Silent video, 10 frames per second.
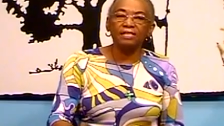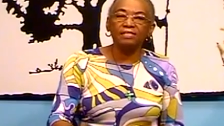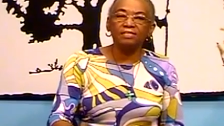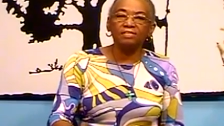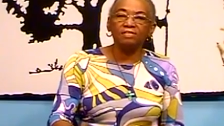
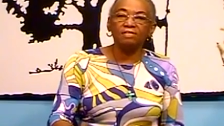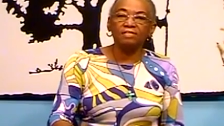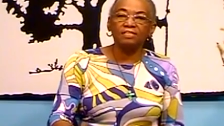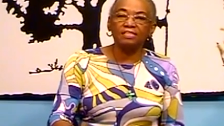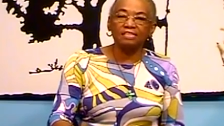in the
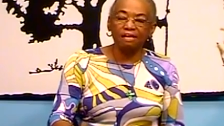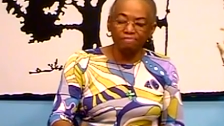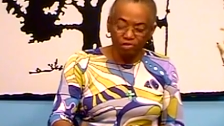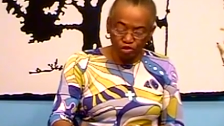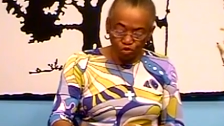
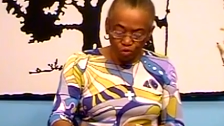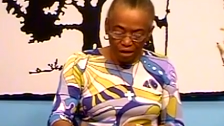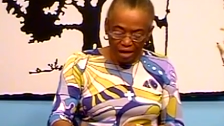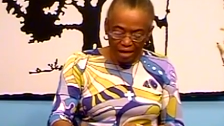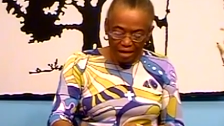70 to
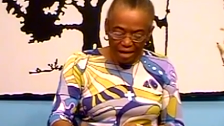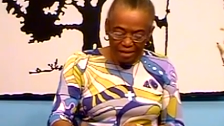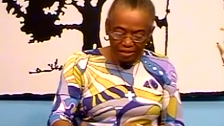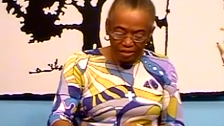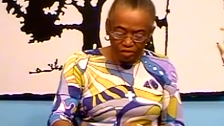
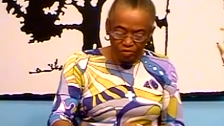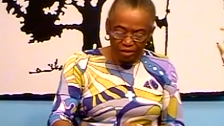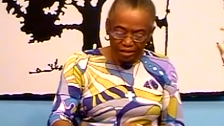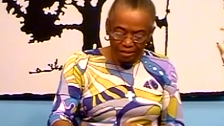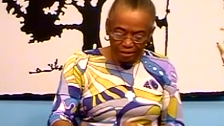80
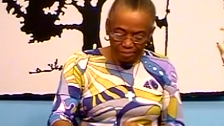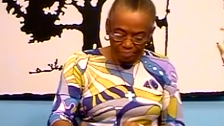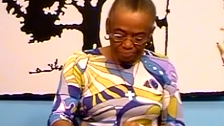degrees.